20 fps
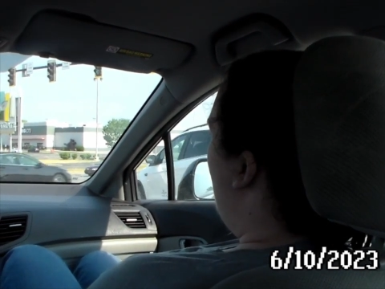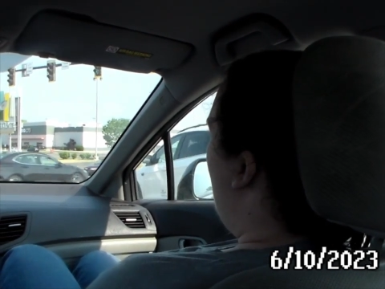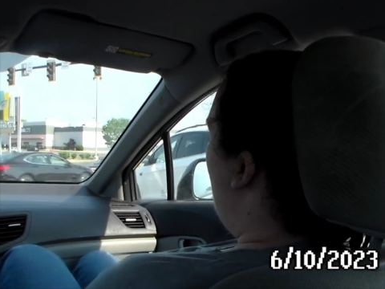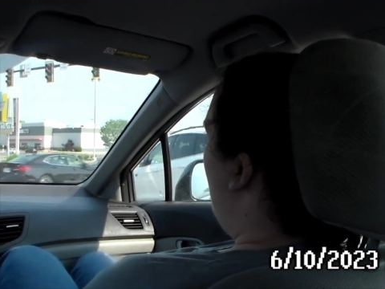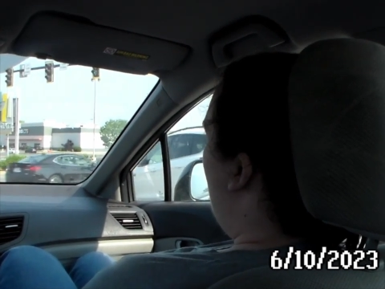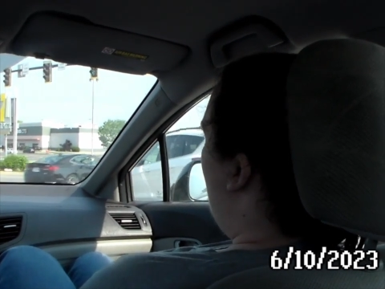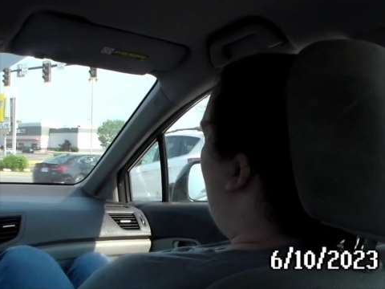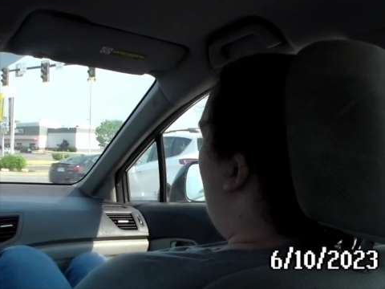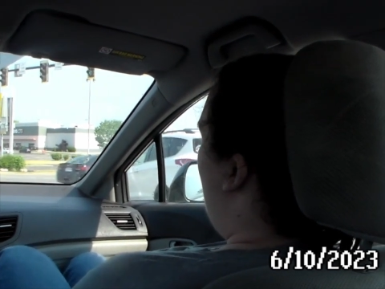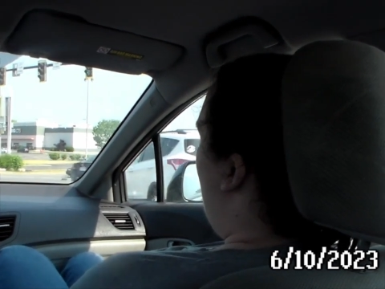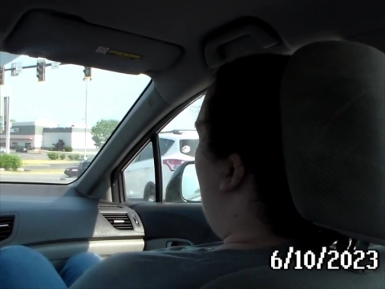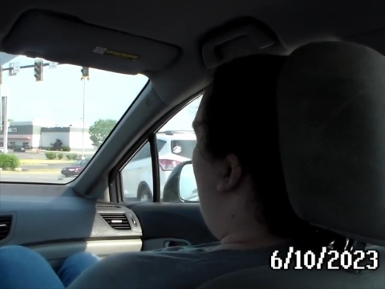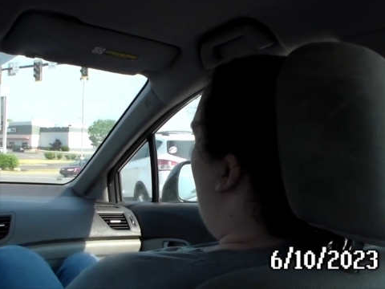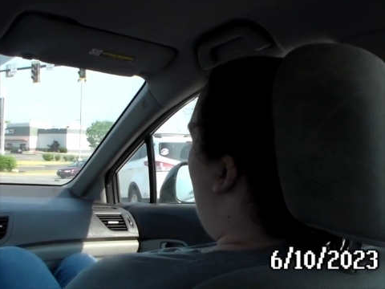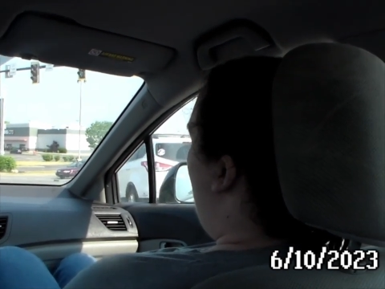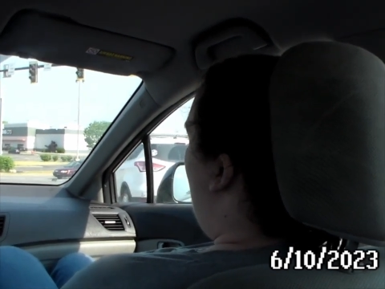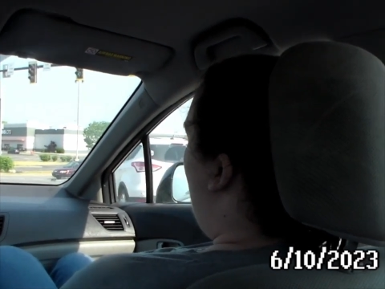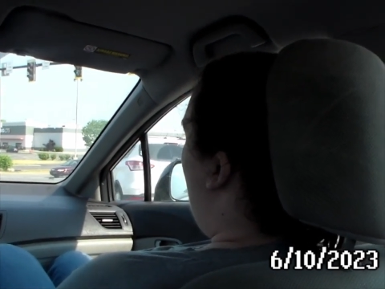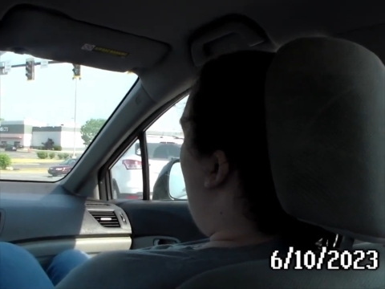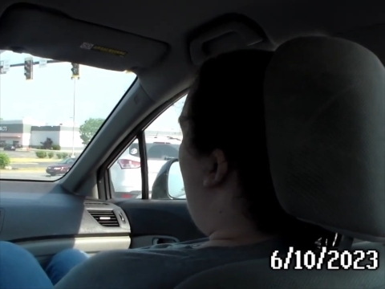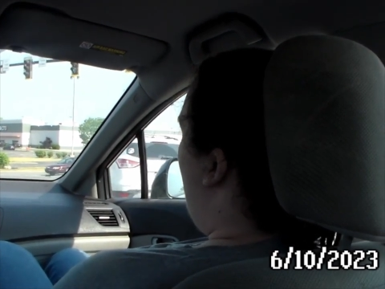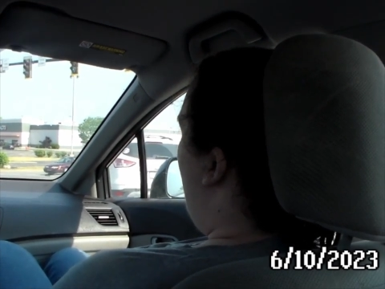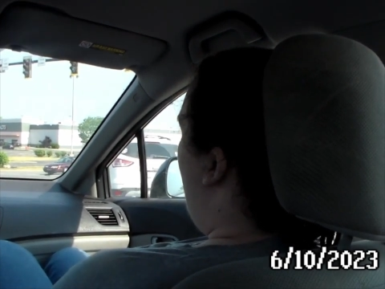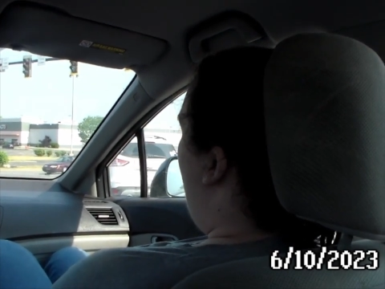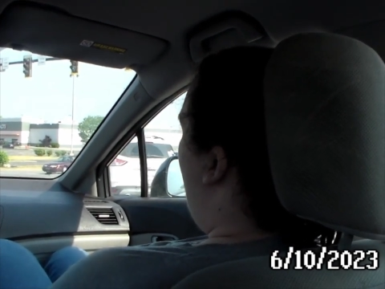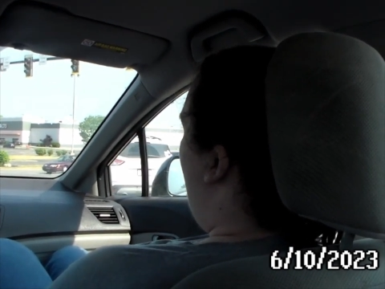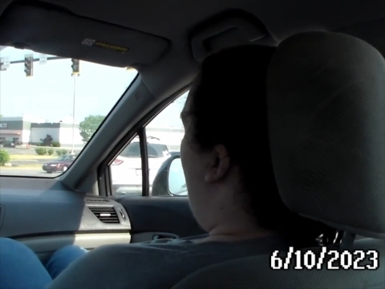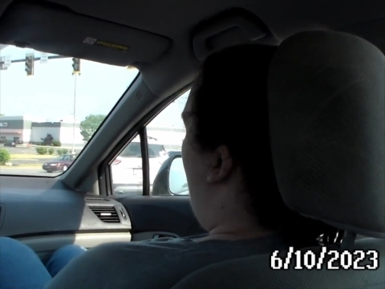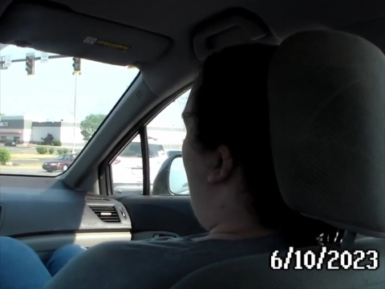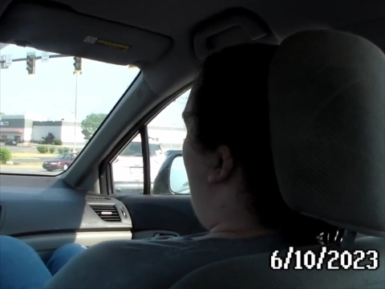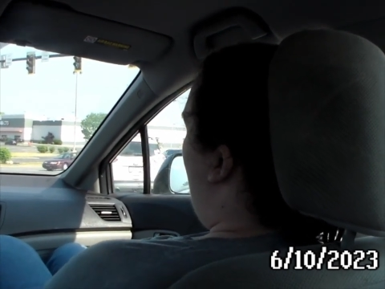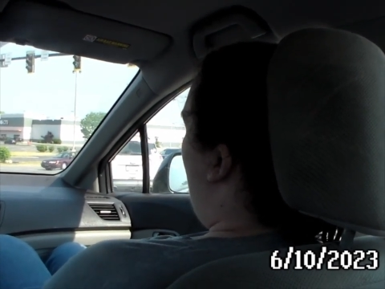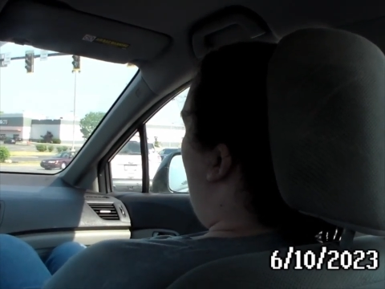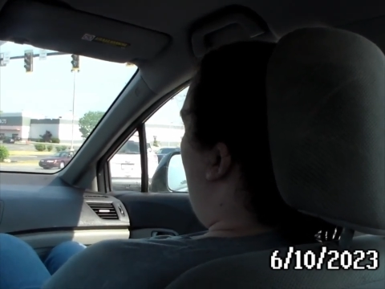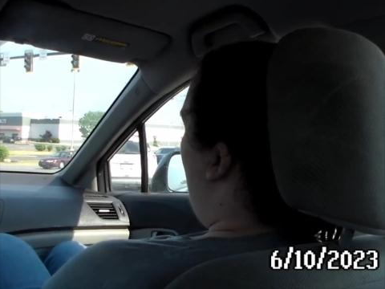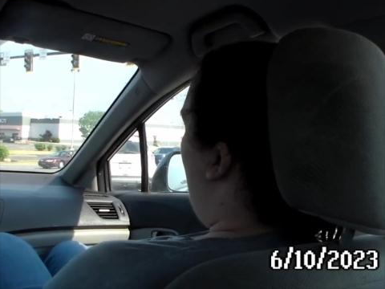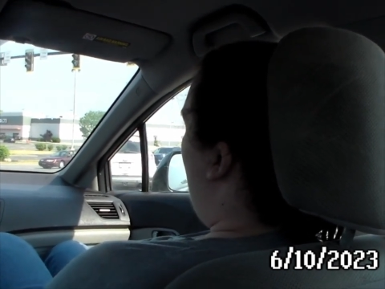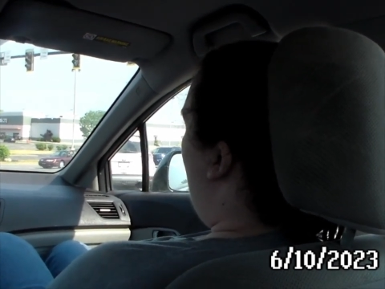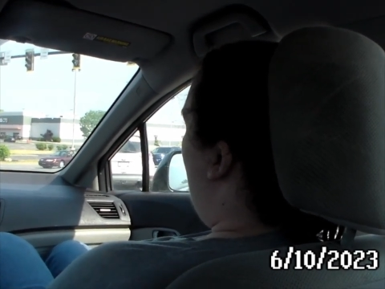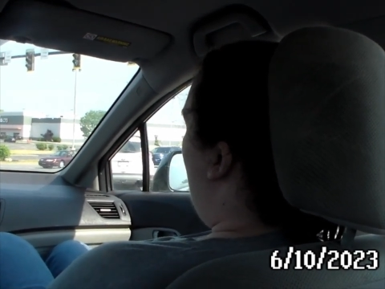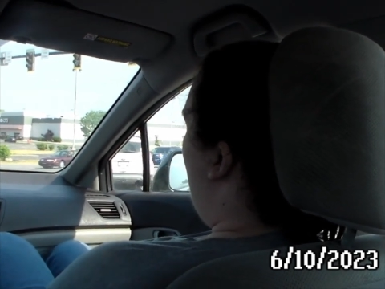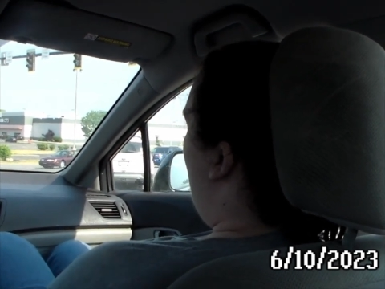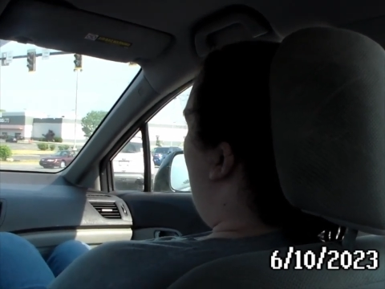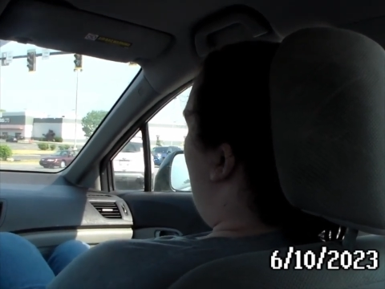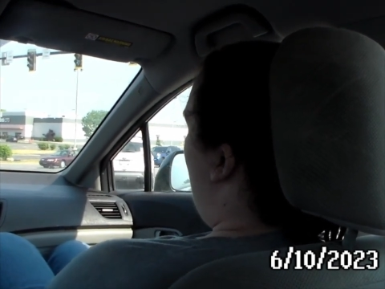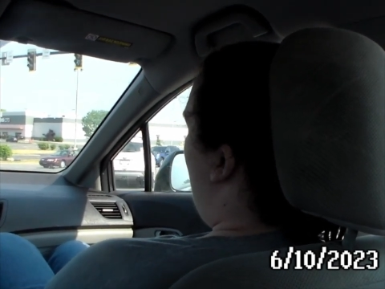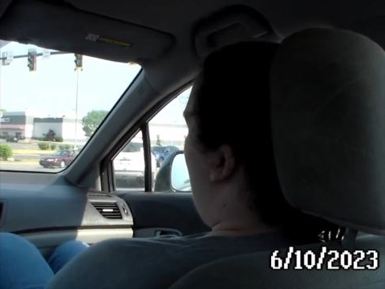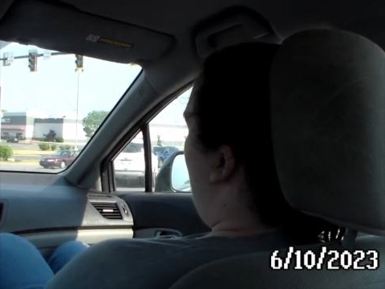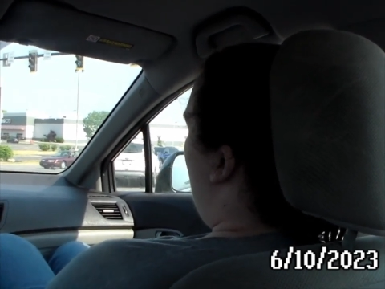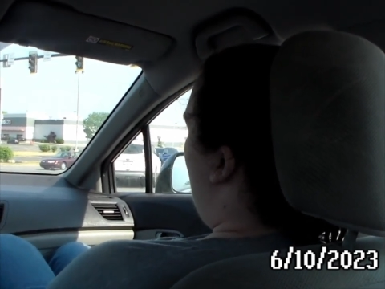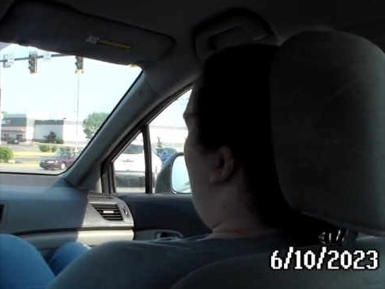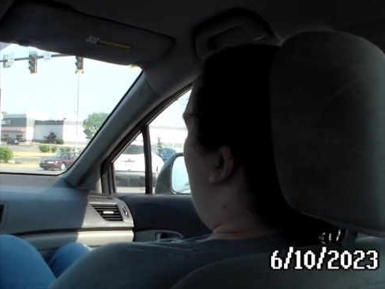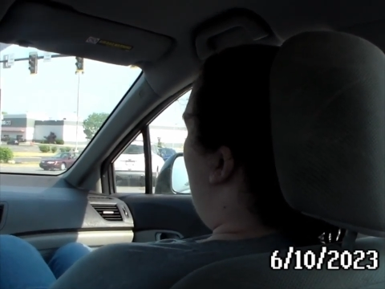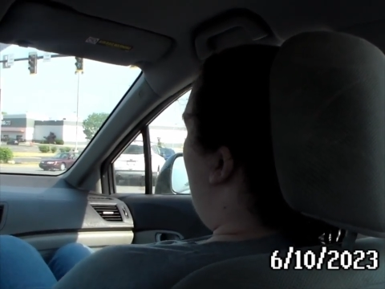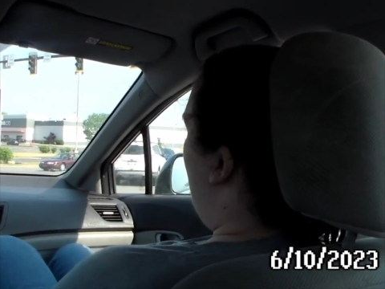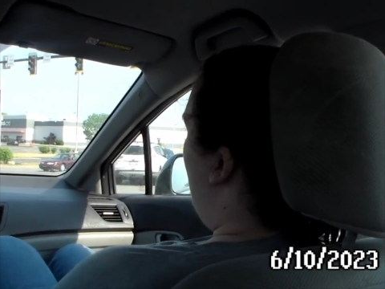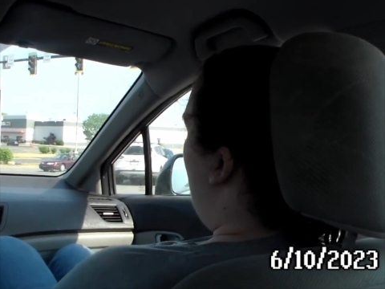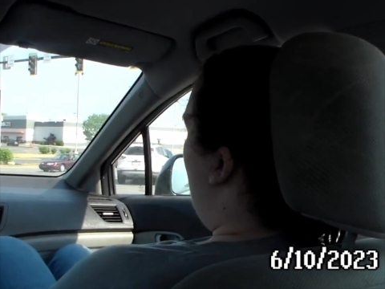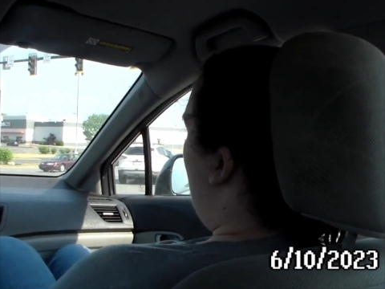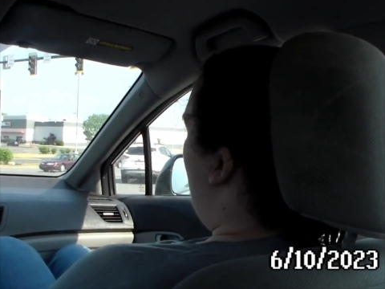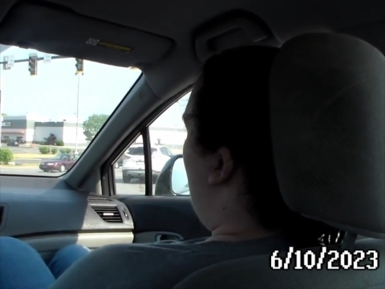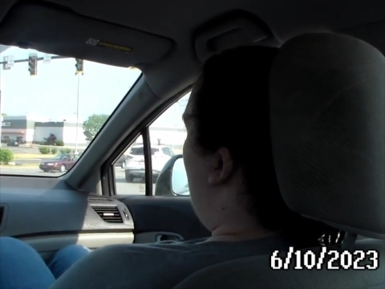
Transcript: (no speaker visible)